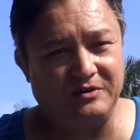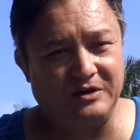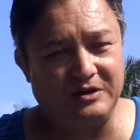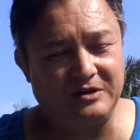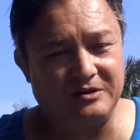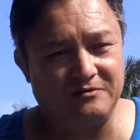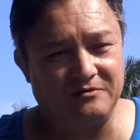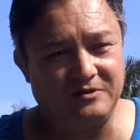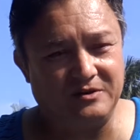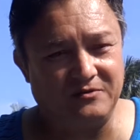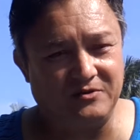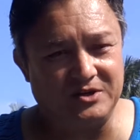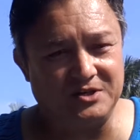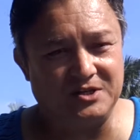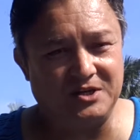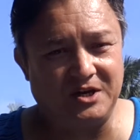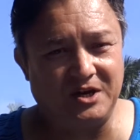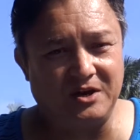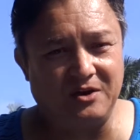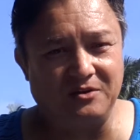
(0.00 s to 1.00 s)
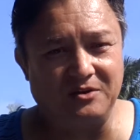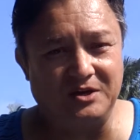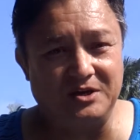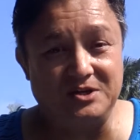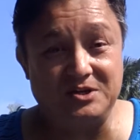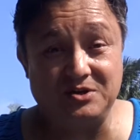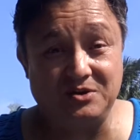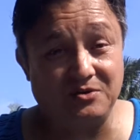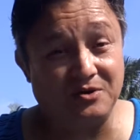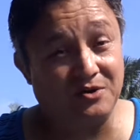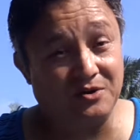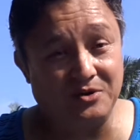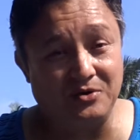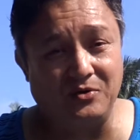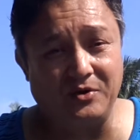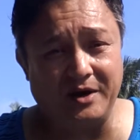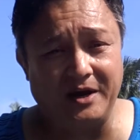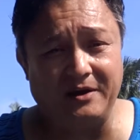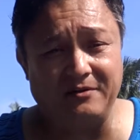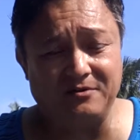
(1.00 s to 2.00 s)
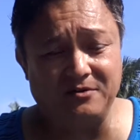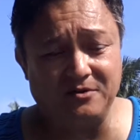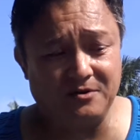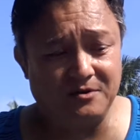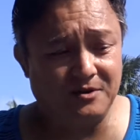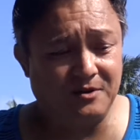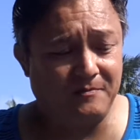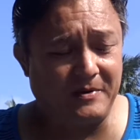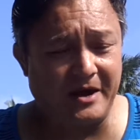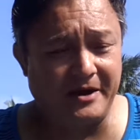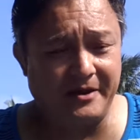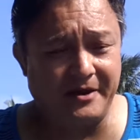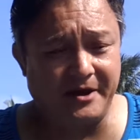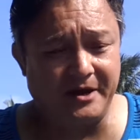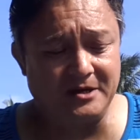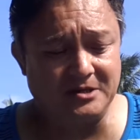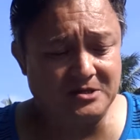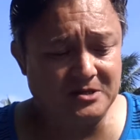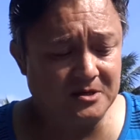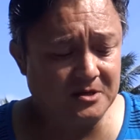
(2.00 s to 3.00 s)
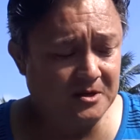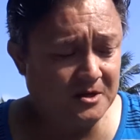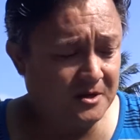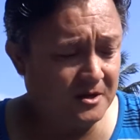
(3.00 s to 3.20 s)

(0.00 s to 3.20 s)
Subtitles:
visit here unless you're going after the bad guys.